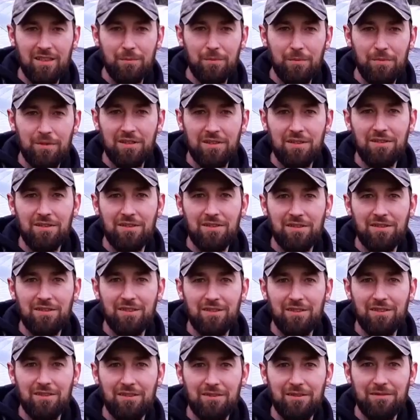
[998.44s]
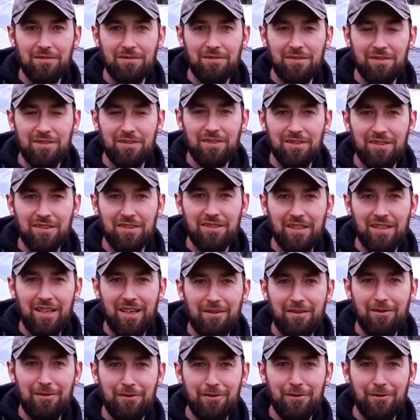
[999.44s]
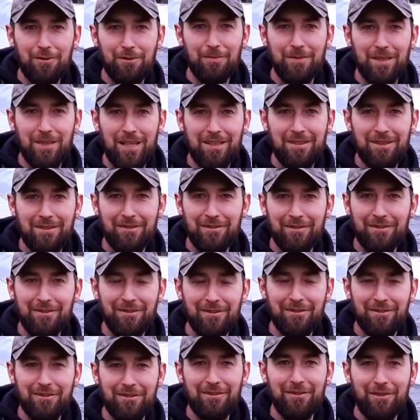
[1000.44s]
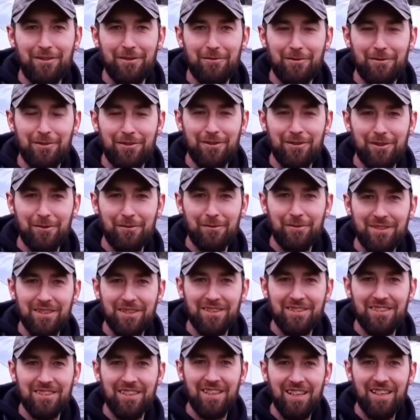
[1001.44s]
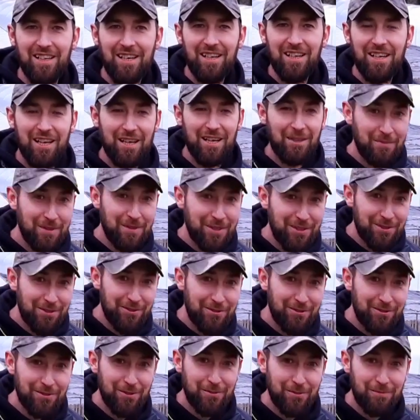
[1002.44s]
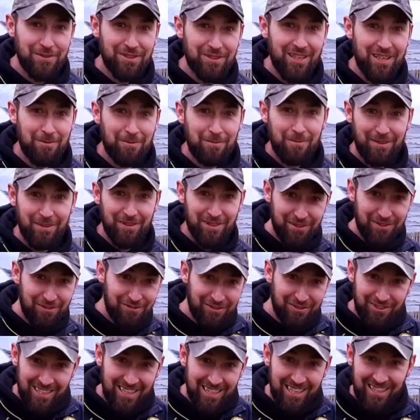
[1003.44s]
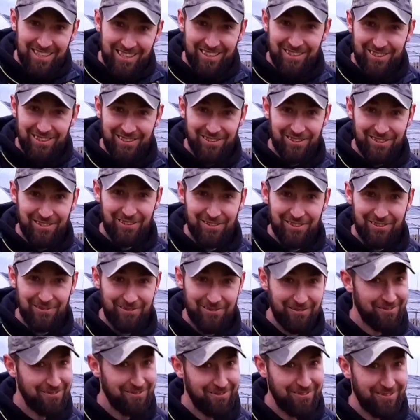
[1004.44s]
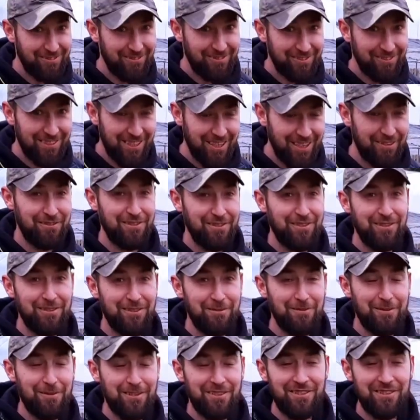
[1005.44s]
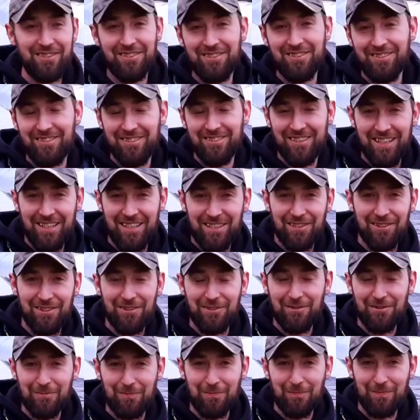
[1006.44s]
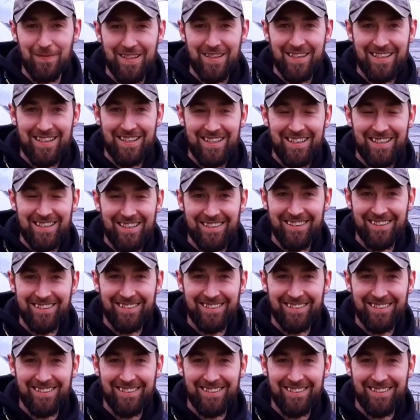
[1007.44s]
next episode of our YouTube channel on Growers Homestead, and make sure to subscribe. It's free, so definitely watch. Thank you. Bye.